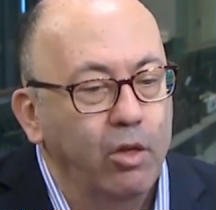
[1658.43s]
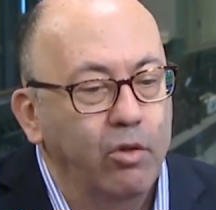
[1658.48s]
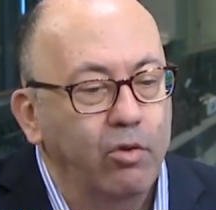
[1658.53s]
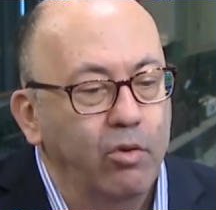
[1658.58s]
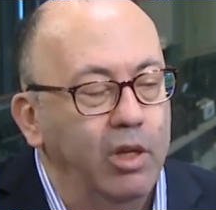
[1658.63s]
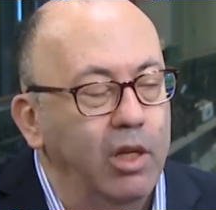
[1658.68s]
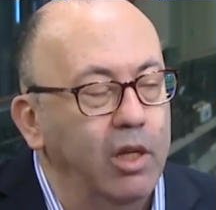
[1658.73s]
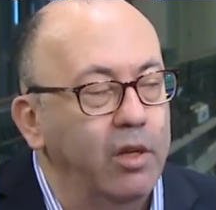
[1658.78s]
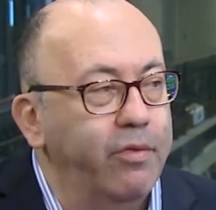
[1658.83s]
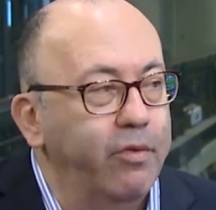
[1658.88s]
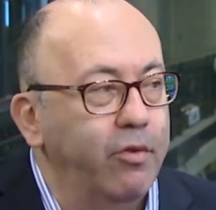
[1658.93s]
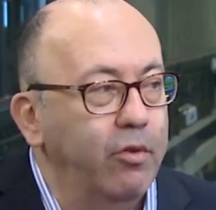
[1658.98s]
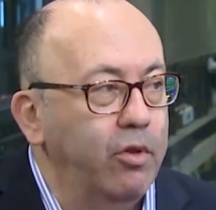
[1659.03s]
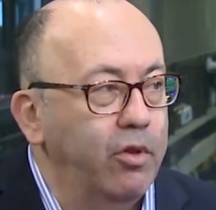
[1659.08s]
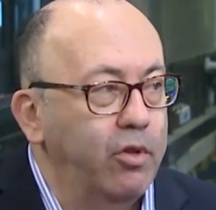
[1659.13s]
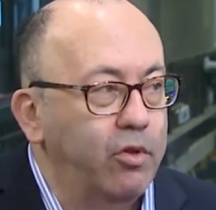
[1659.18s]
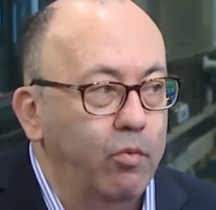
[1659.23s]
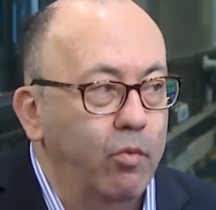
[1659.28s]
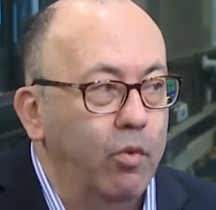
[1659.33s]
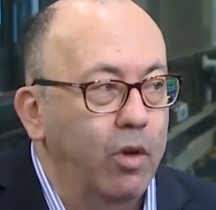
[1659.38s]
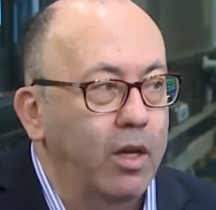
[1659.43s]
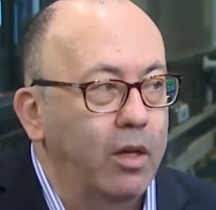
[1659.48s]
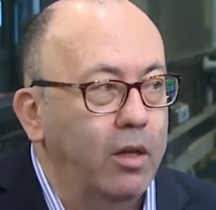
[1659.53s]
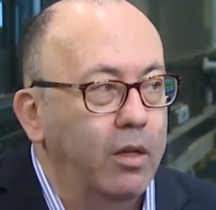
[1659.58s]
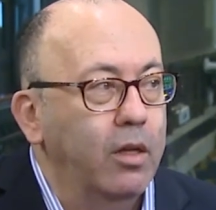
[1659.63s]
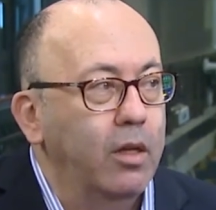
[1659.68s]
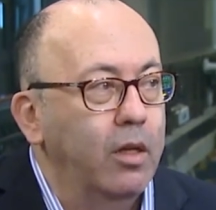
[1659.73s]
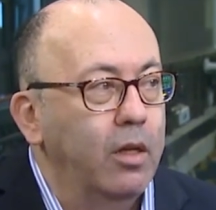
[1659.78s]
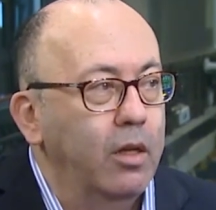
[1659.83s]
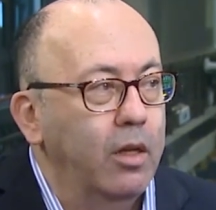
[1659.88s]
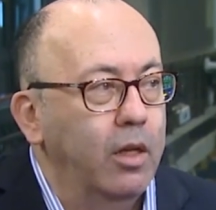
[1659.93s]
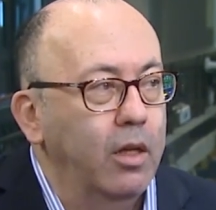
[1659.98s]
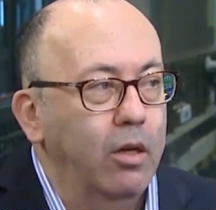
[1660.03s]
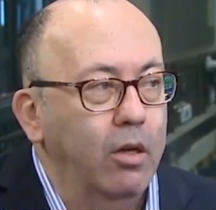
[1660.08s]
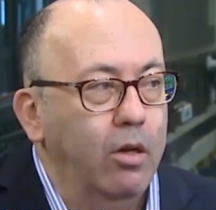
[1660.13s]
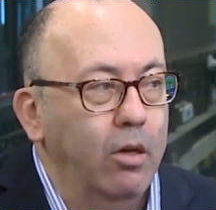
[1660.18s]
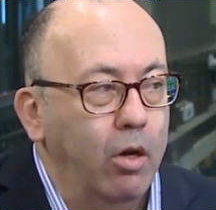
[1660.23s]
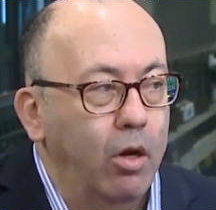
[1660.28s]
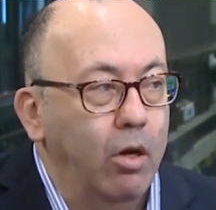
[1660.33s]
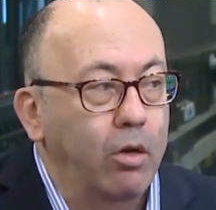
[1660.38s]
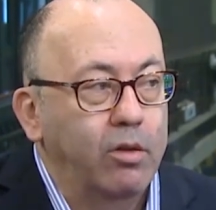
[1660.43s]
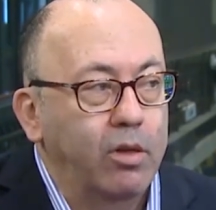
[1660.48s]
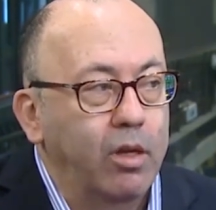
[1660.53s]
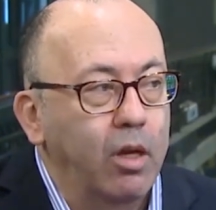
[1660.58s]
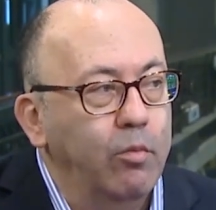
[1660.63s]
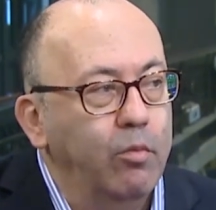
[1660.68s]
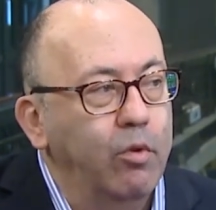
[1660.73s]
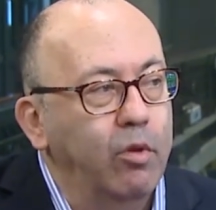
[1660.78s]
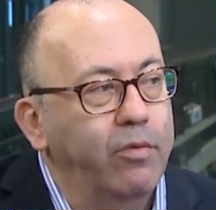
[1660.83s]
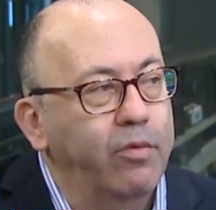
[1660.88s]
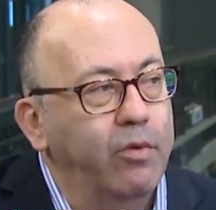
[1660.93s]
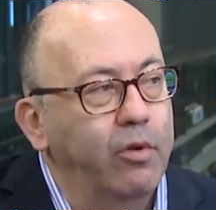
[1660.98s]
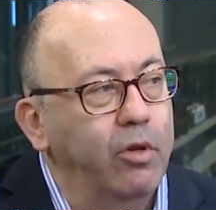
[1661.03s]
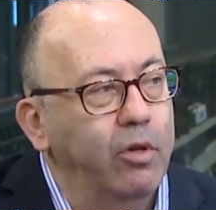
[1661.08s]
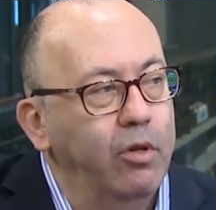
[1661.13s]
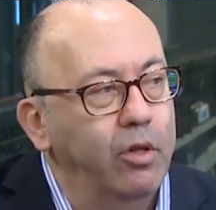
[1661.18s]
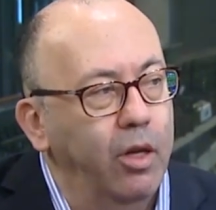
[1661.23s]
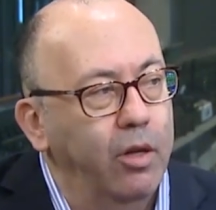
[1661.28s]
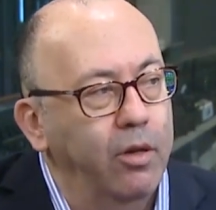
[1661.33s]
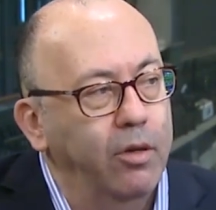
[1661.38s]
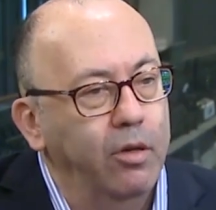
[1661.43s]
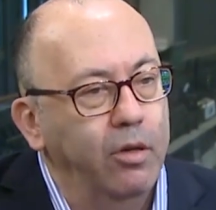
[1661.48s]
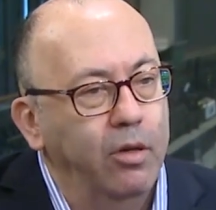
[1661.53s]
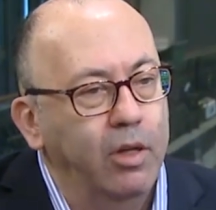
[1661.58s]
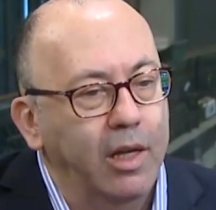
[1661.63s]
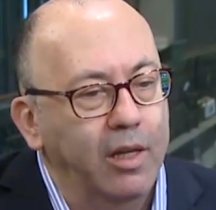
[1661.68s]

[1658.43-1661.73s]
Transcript: to influence one outcome over another.